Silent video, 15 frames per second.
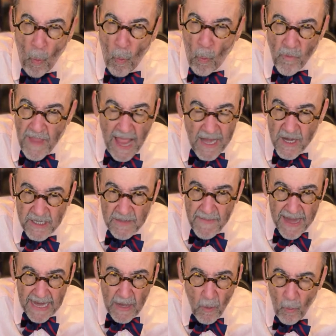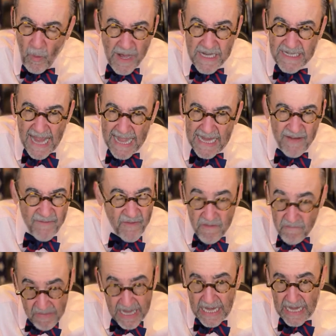That doesn't make it. What does that even
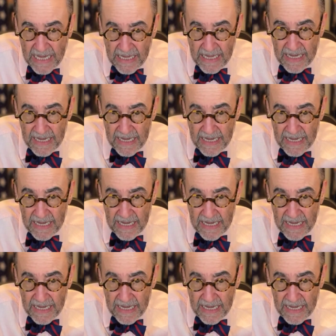mean?